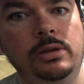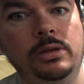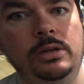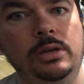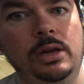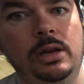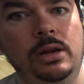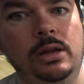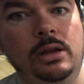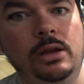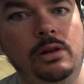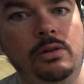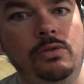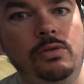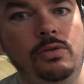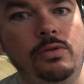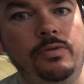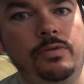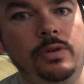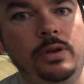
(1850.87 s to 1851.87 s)
You get it? I
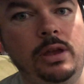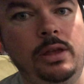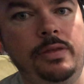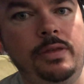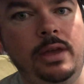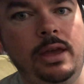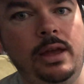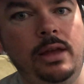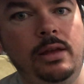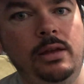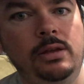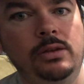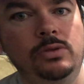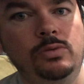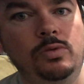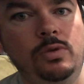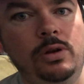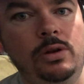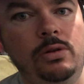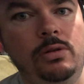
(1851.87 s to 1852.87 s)
don't know if you get that
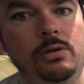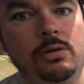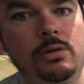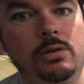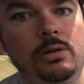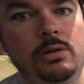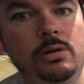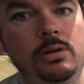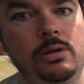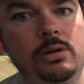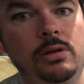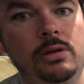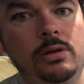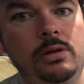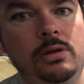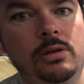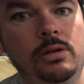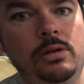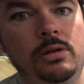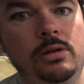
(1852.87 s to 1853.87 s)
as well.
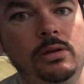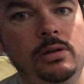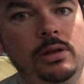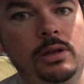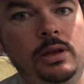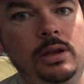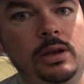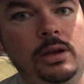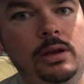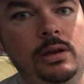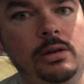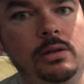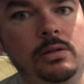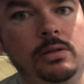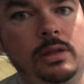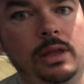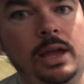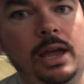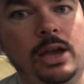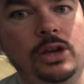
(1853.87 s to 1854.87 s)
Yeah,
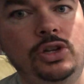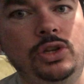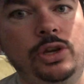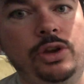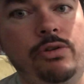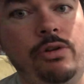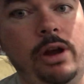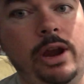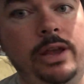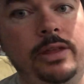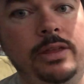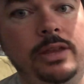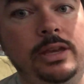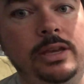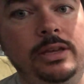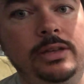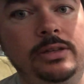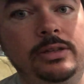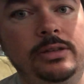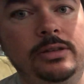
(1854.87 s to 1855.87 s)
they actually grade
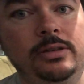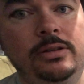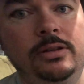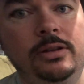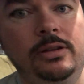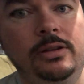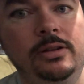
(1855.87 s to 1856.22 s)
these.